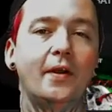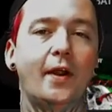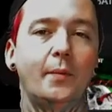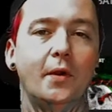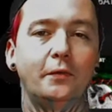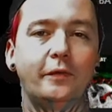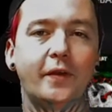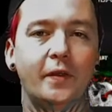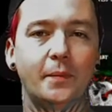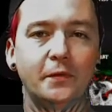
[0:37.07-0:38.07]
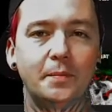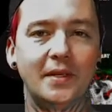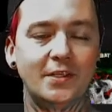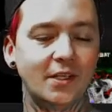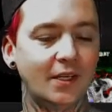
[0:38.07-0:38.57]
I'm your host, is the most
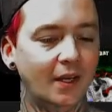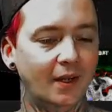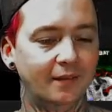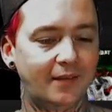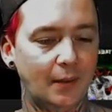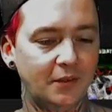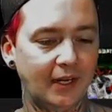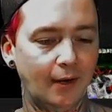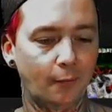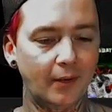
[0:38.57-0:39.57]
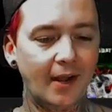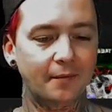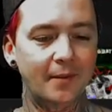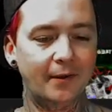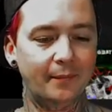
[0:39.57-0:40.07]
BG. Today we're checking out rock
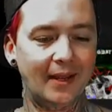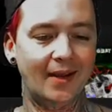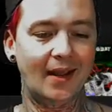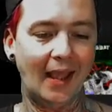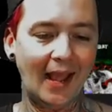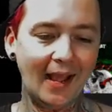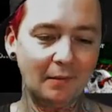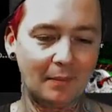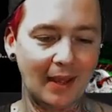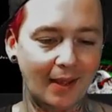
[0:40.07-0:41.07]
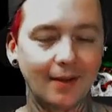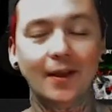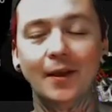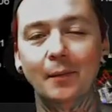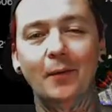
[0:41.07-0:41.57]
metal band Agbat.
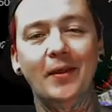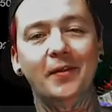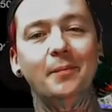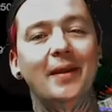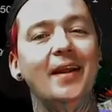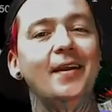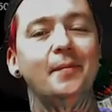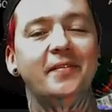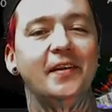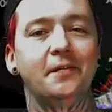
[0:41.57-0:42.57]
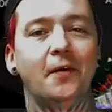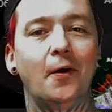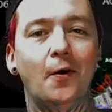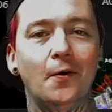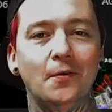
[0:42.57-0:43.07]
By the way, their band name stands for
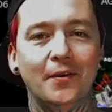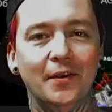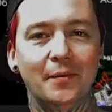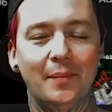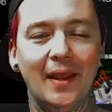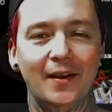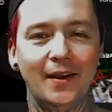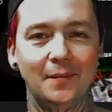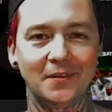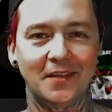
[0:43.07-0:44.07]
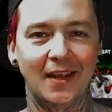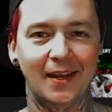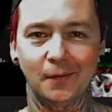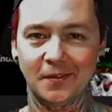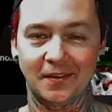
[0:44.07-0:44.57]
All Good Band Names Are
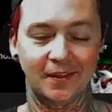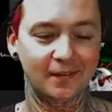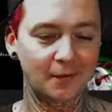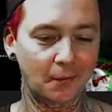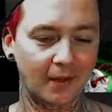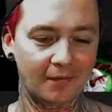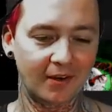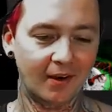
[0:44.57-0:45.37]
Taken, which I think is so clever.